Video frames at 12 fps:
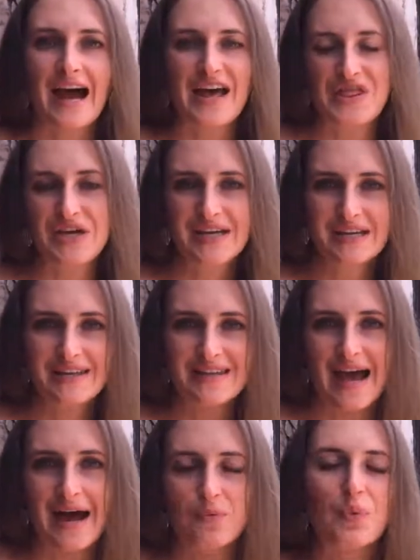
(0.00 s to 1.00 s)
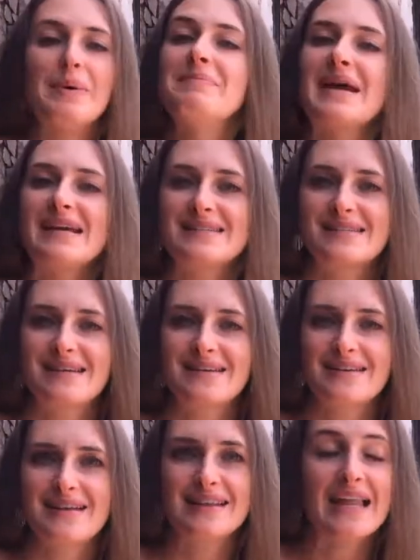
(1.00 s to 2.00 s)
I think that what makes
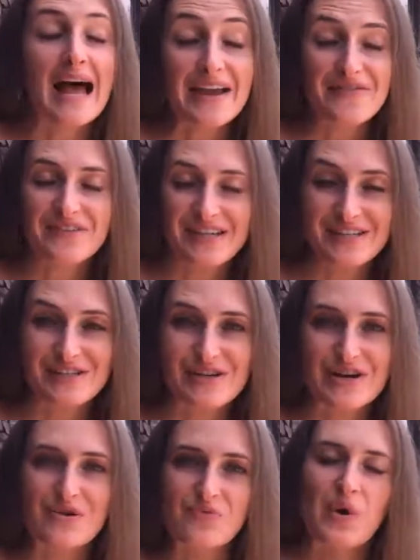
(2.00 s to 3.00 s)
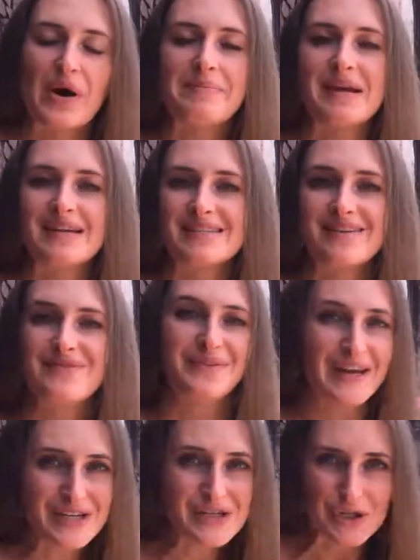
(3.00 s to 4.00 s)
life easier and what makes
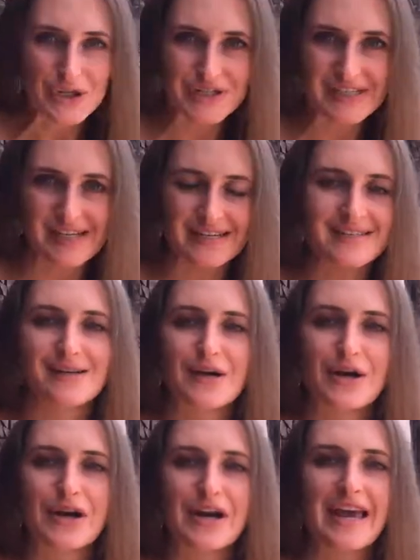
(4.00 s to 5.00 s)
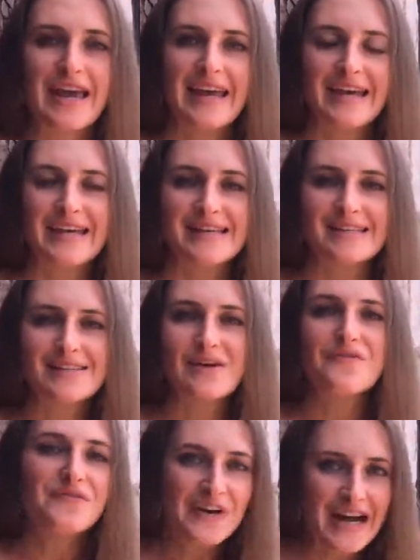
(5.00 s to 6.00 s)
adventures easier is
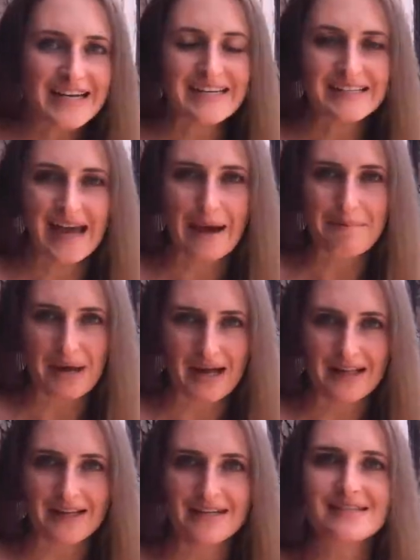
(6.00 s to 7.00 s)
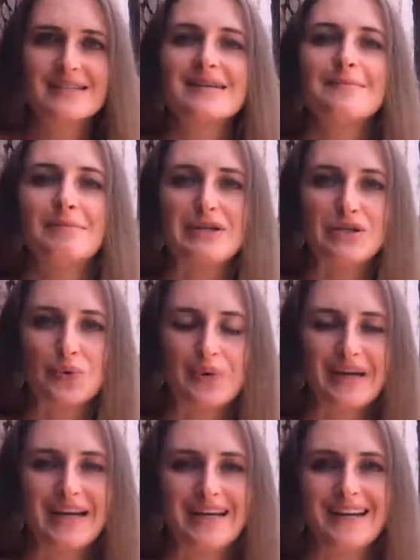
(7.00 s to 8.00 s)
finding that balance
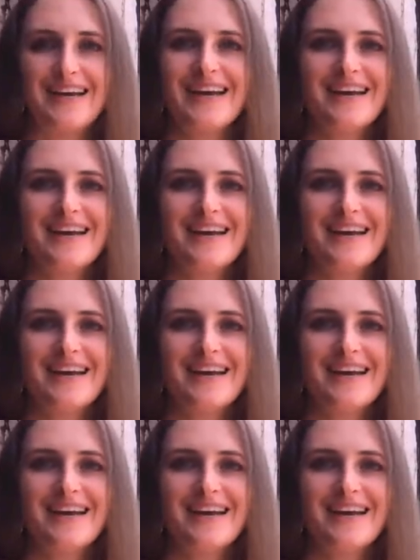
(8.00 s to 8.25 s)
between